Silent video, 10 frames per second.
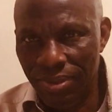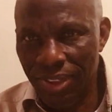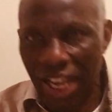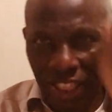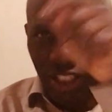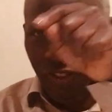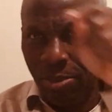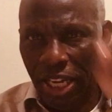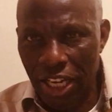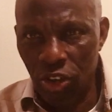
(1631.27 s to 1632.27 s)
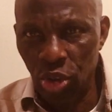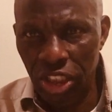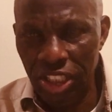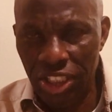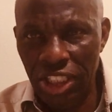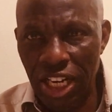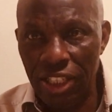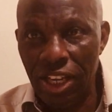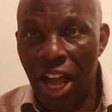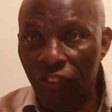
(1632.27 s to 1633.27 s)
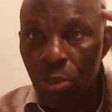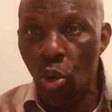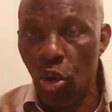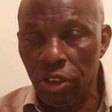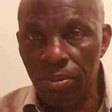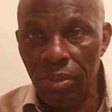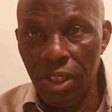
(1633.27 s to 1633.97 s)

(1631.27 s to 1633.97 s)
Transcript: Can't even make a good decision of him own.